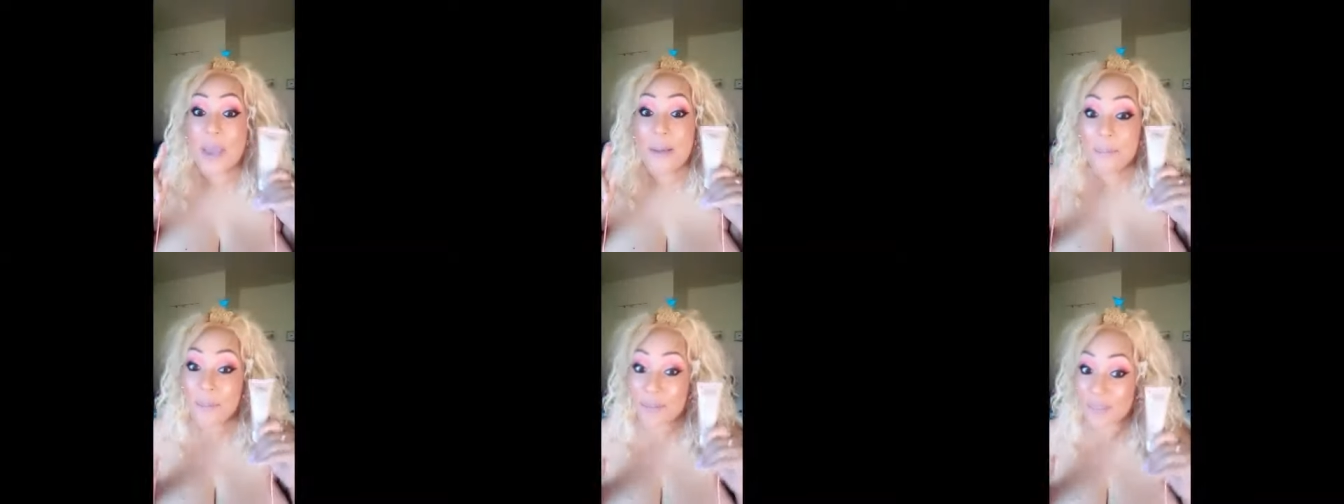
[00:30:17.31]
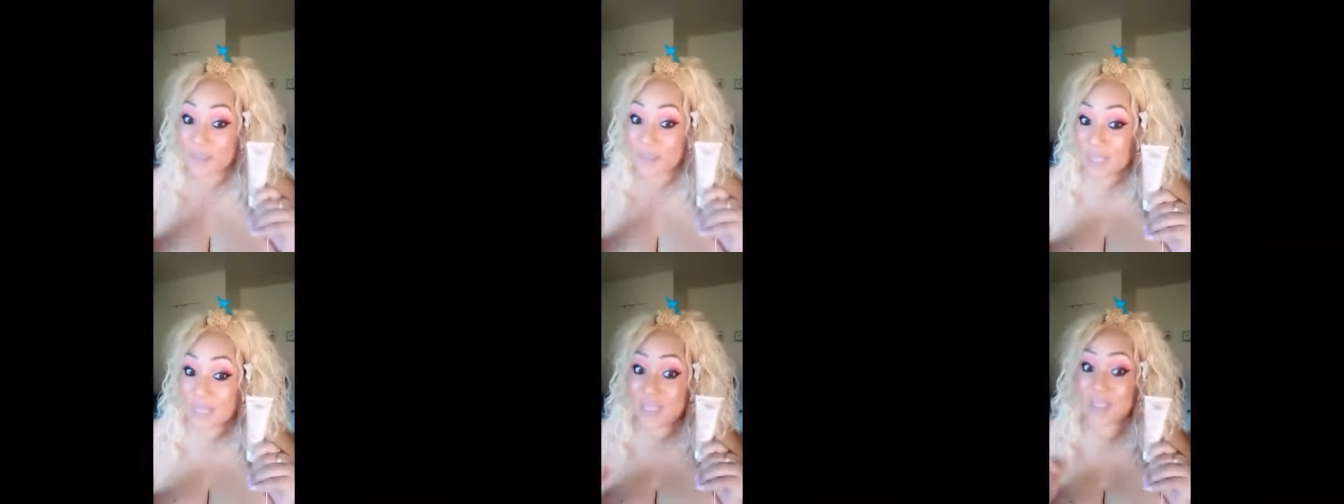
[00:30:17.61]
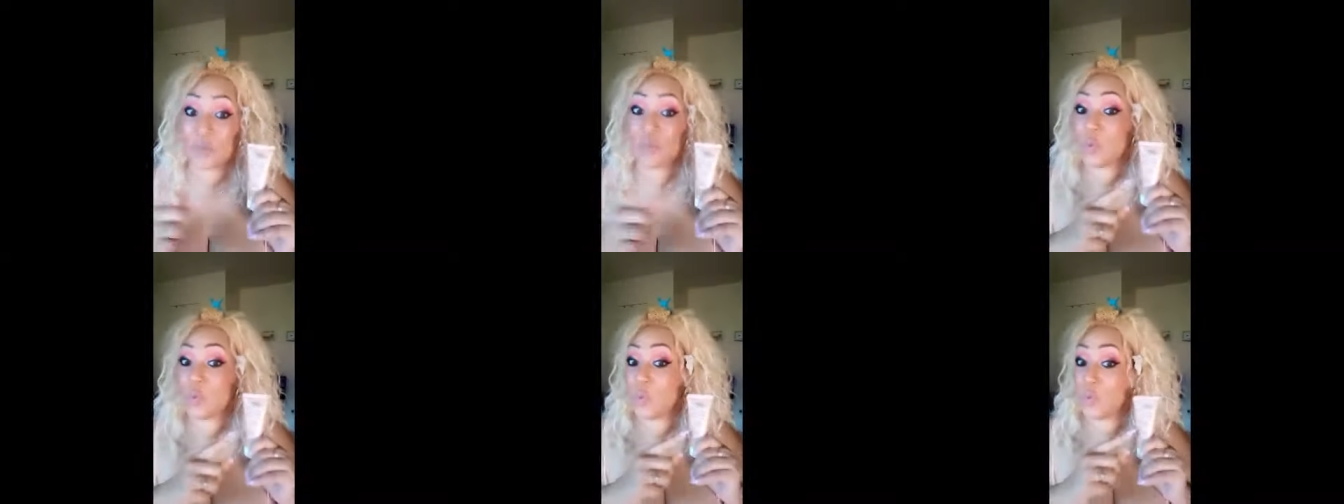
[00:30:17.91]
but
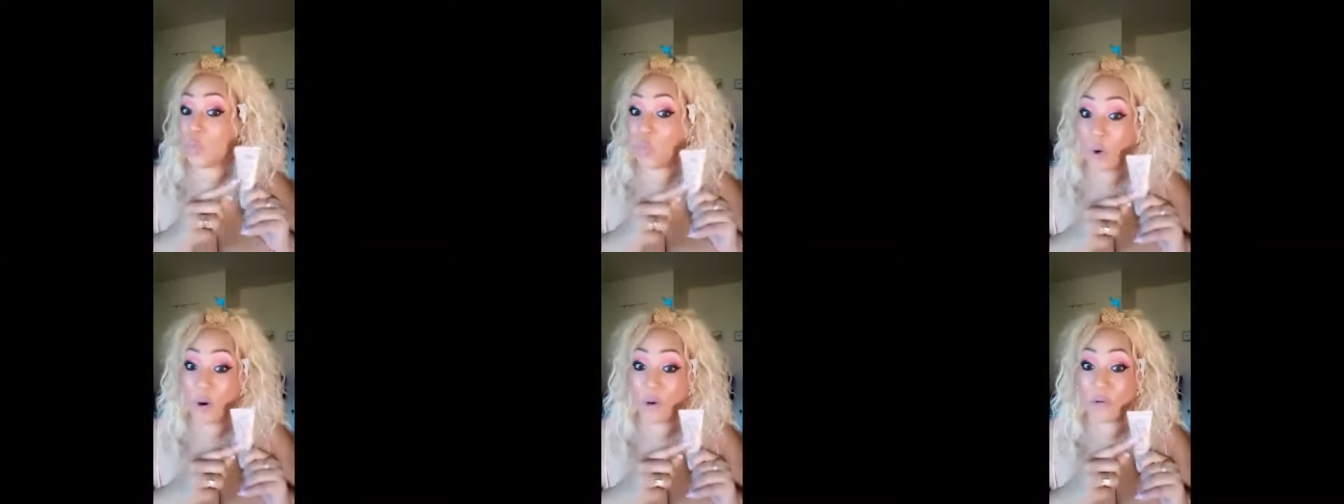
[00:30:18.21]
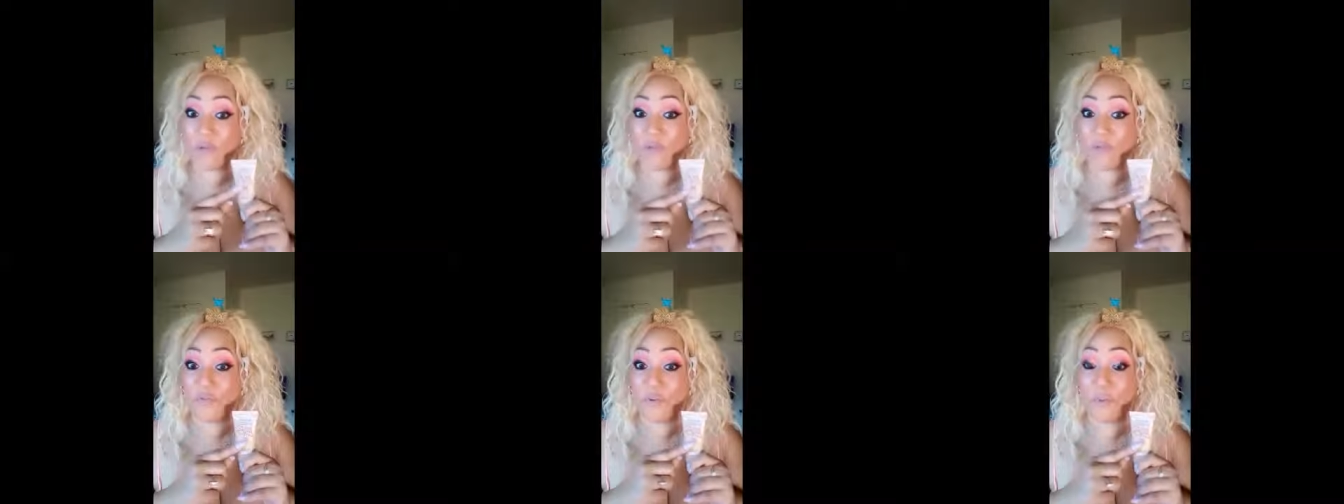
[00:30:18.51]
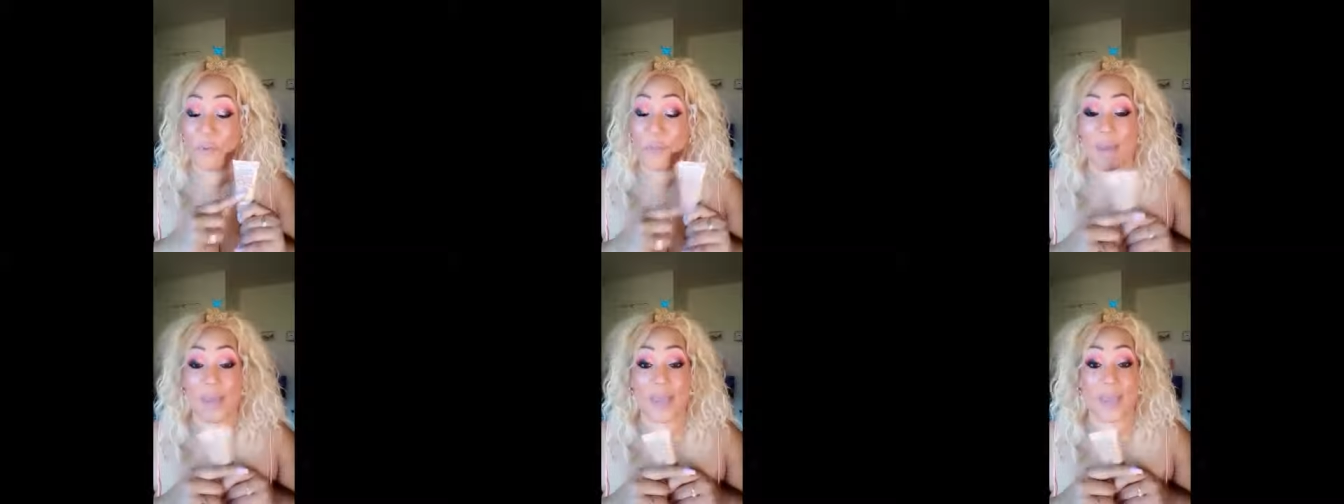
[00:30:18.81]
this one works for
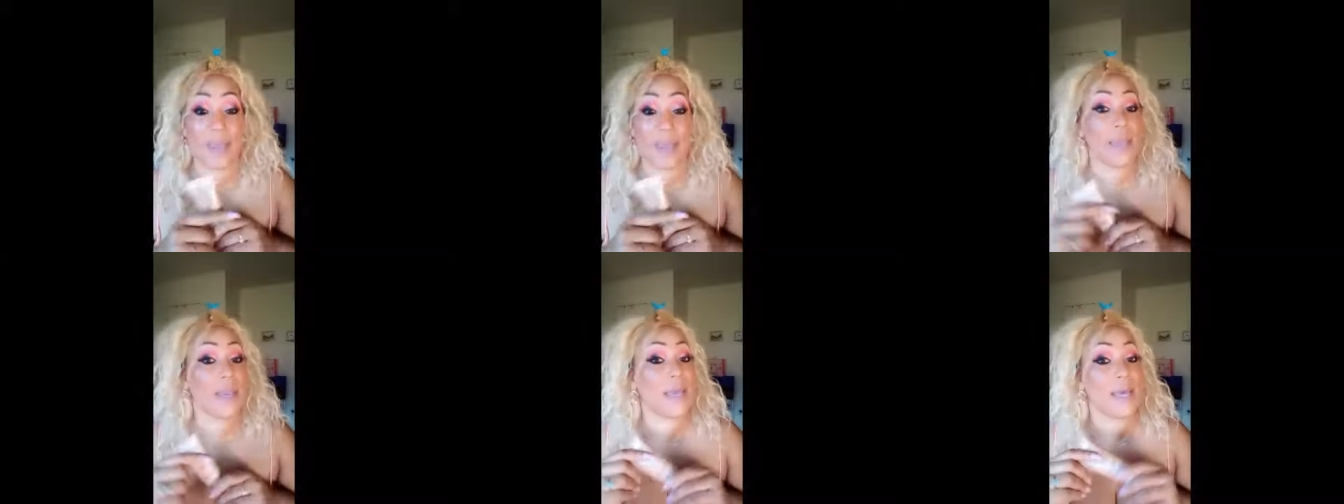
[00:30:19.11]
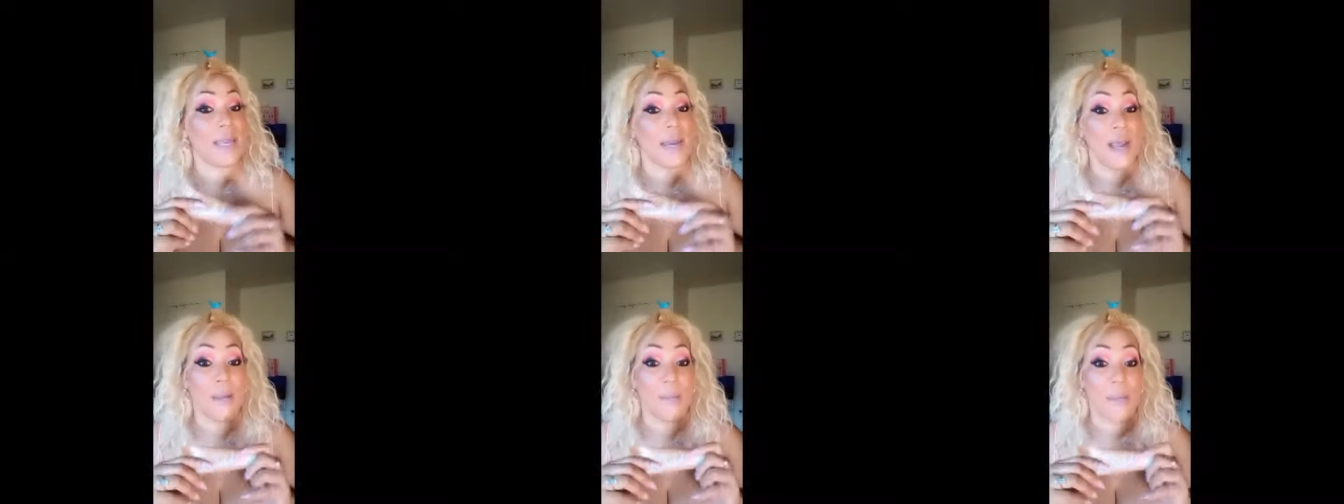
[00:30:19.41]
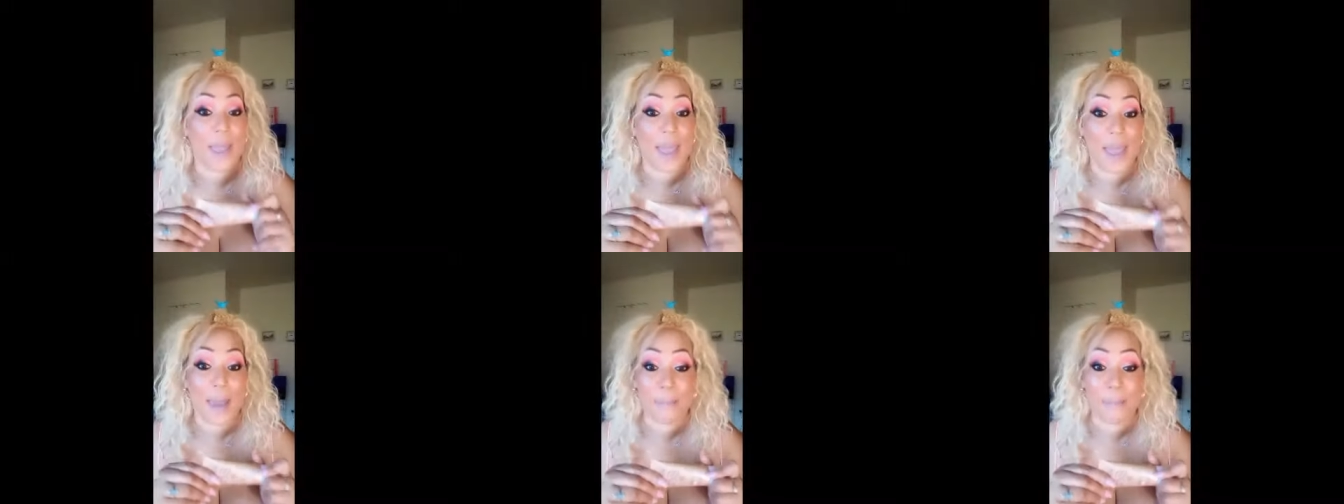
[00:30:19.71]
me and i'm
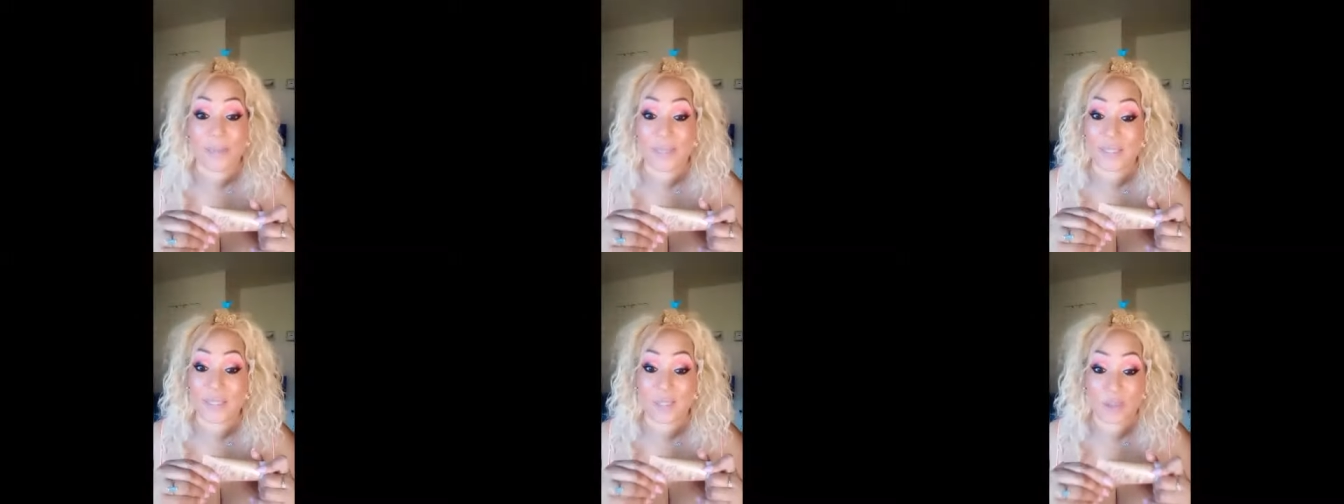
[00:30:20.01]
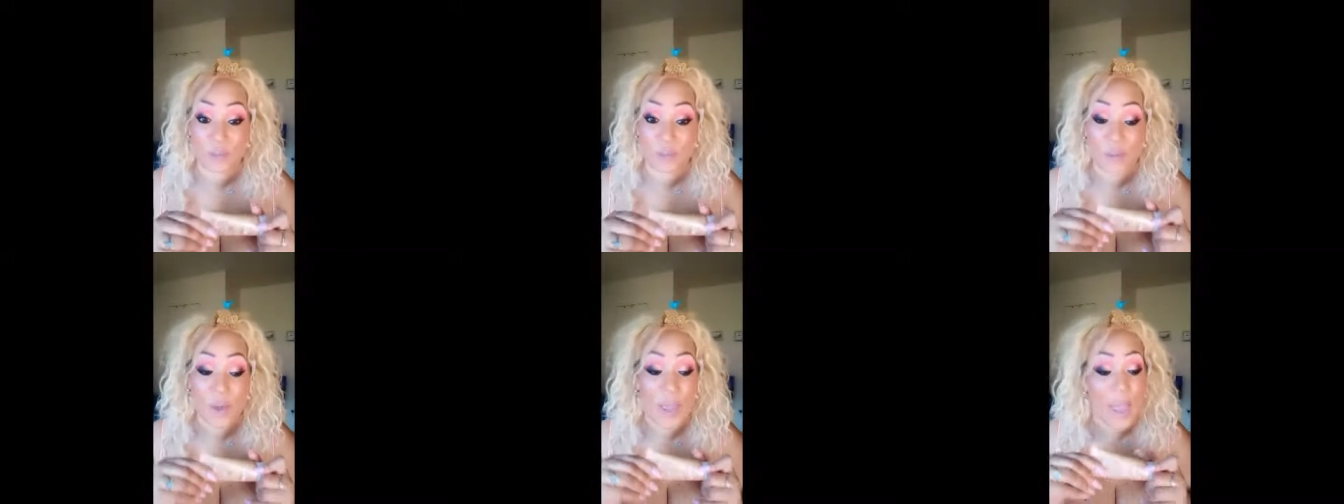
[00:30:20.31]
happy to